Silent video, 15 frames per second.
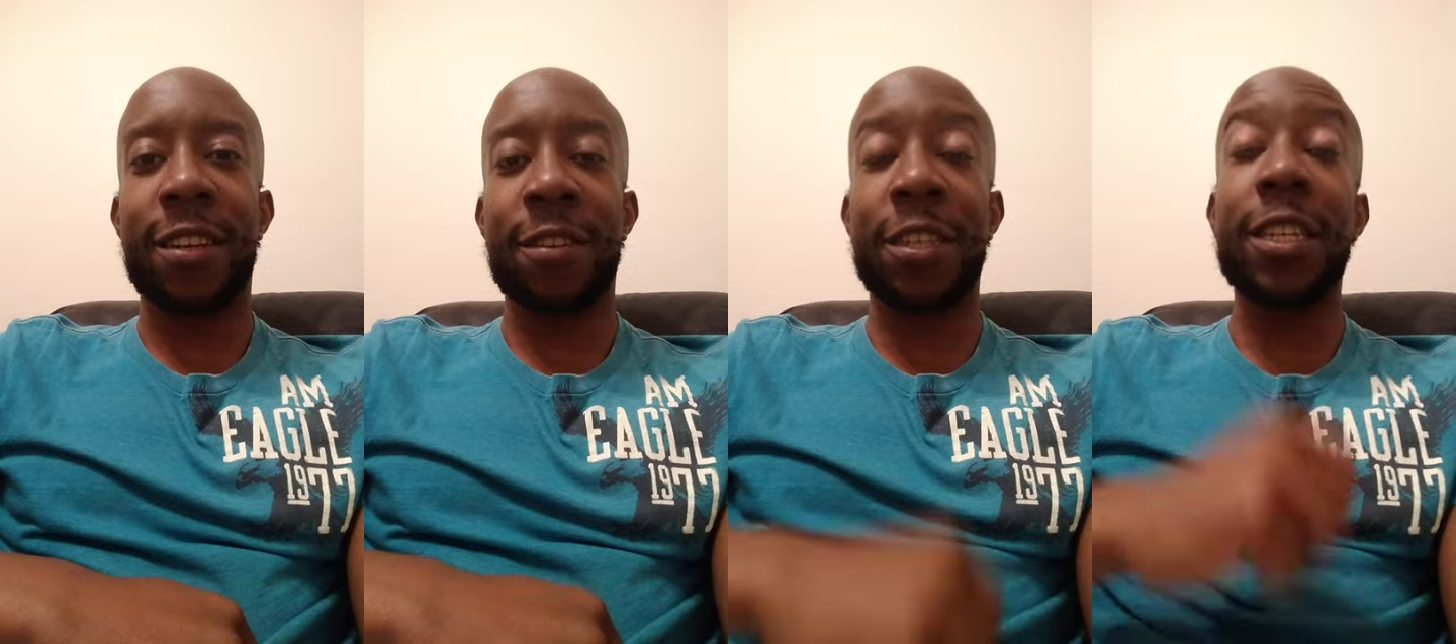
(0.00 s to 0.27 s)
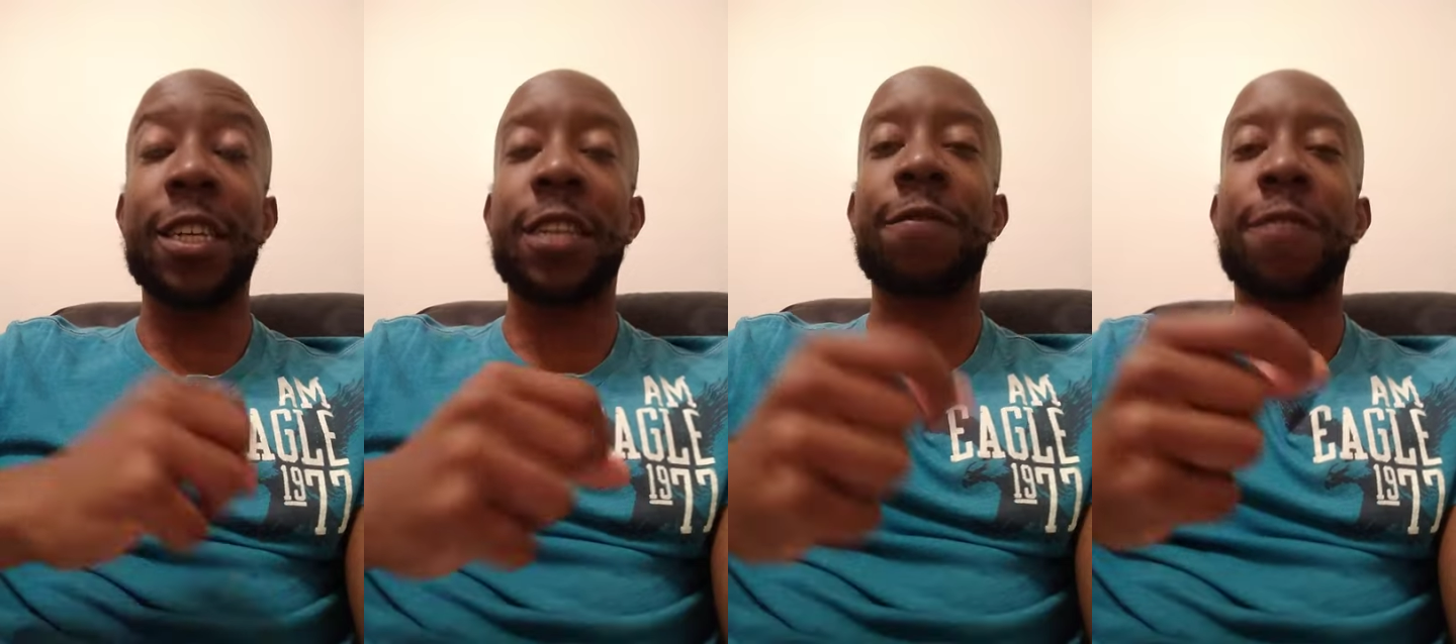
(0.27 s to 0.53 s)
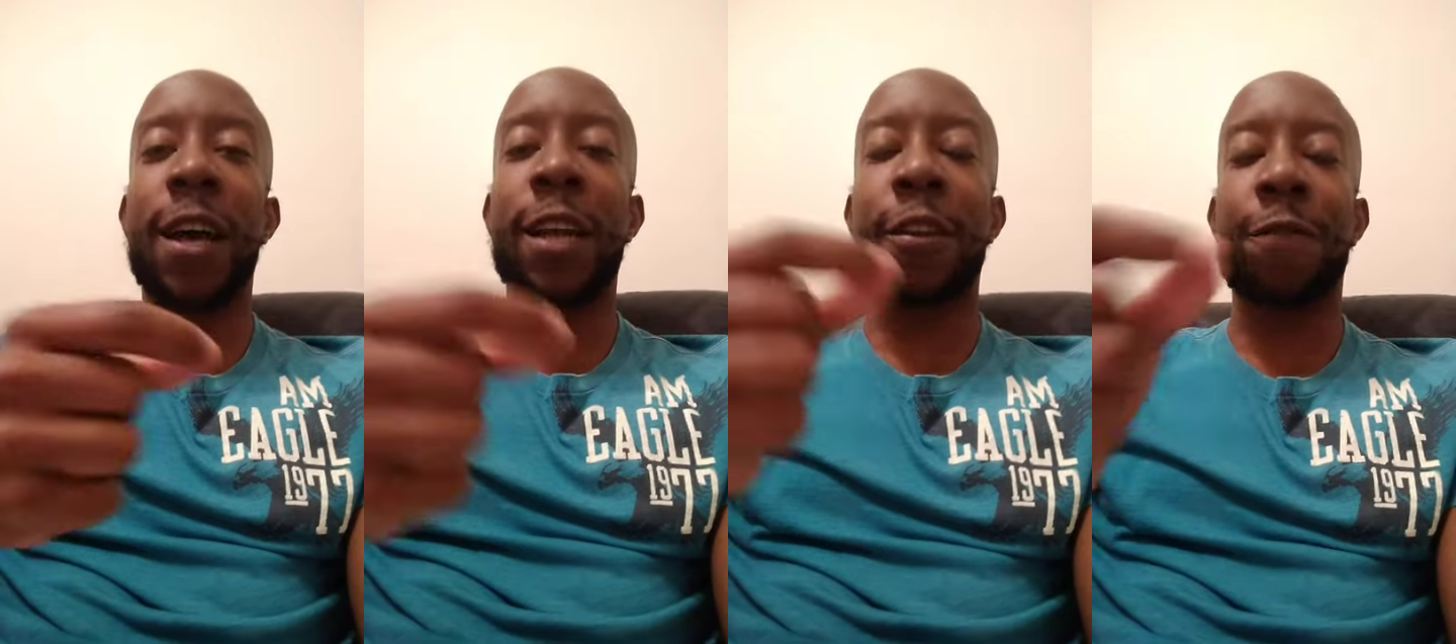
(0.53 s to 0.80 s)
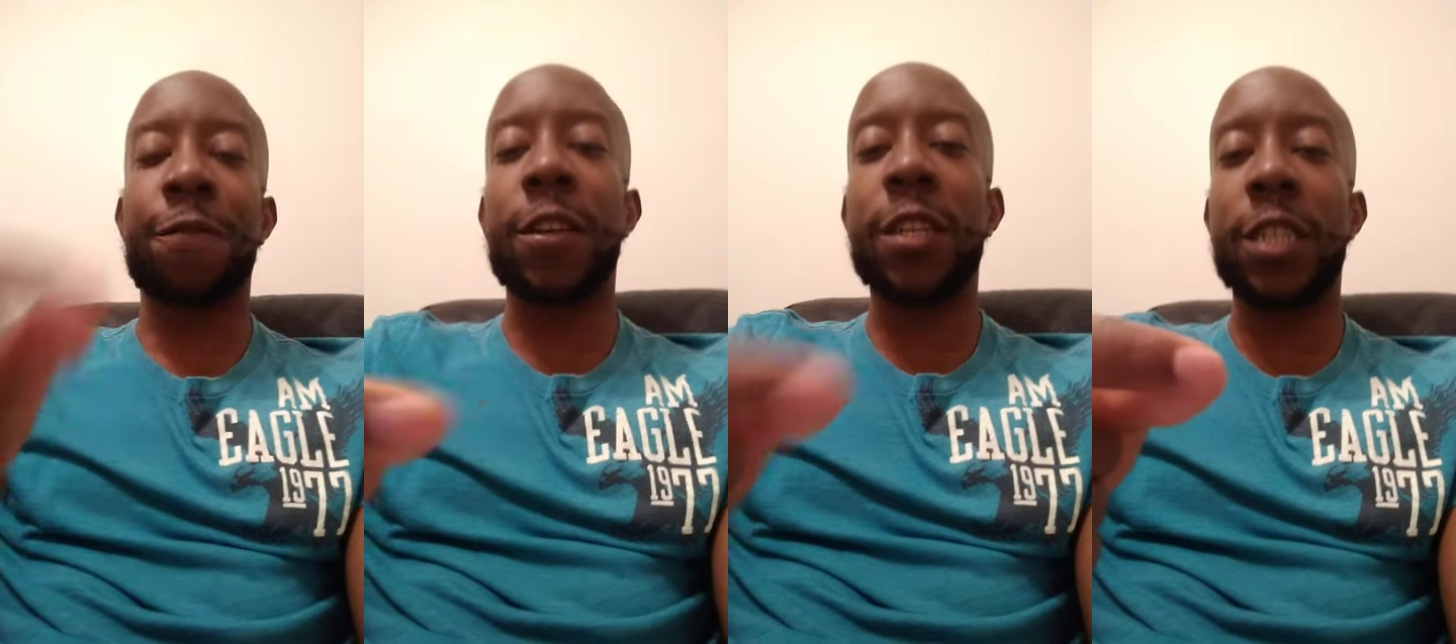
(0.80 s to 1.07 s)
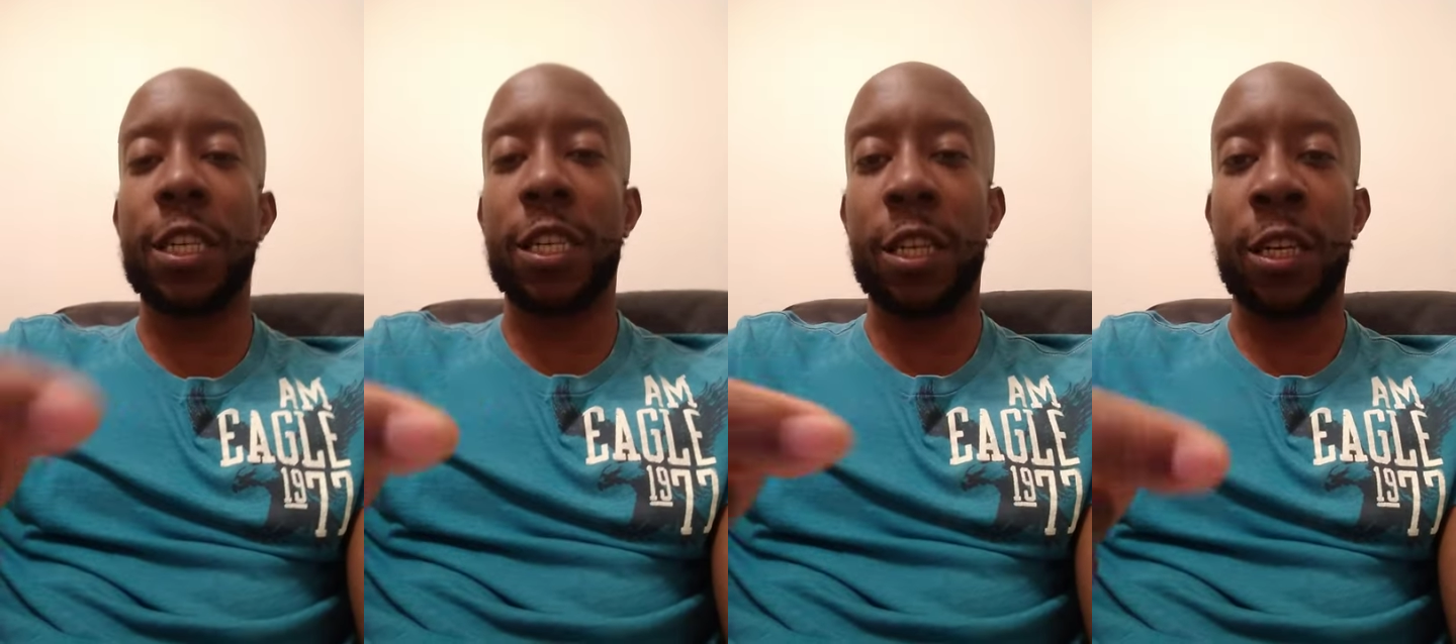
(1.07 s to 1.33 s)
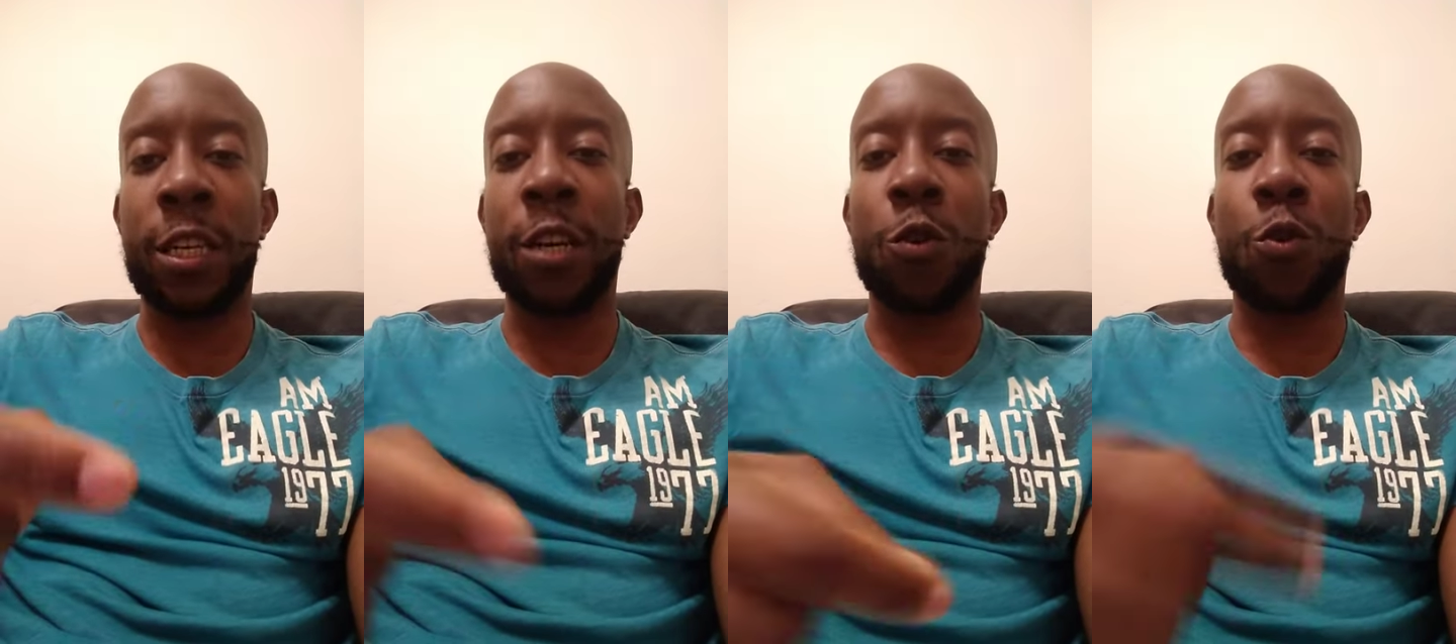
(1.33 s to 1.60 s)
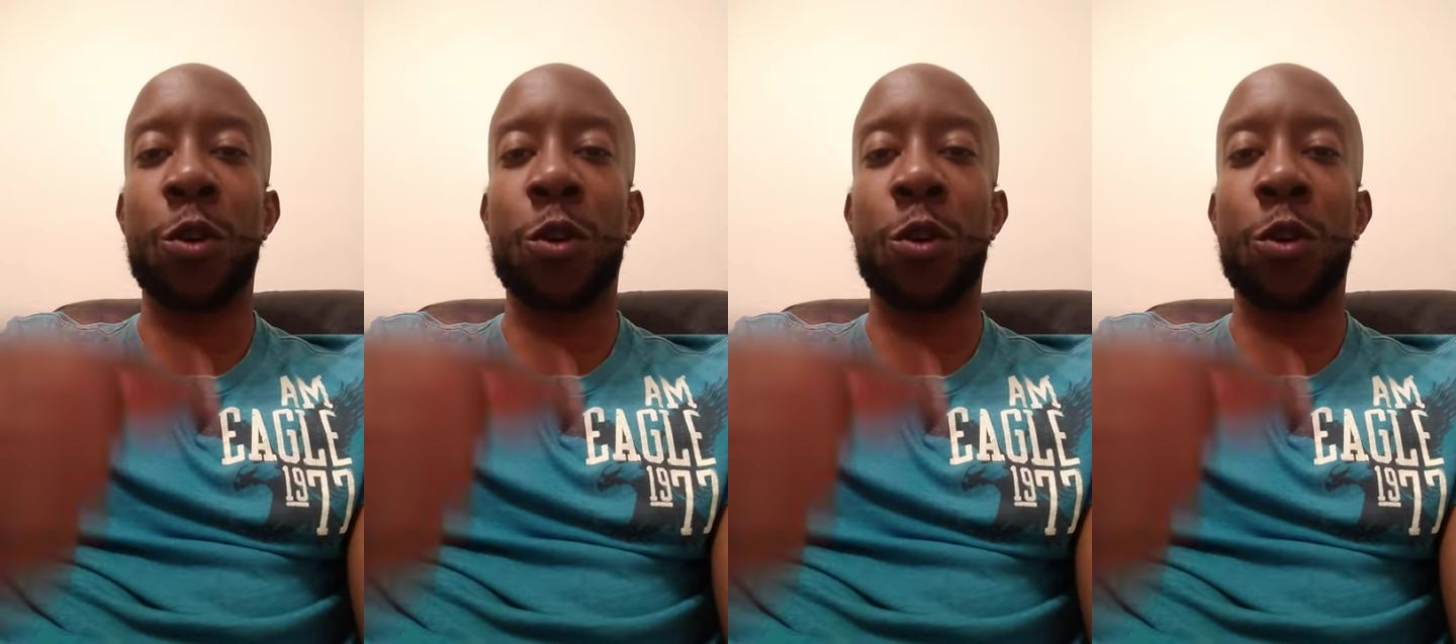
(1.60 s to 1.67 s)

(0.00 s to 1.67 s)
If she doesn't find you physically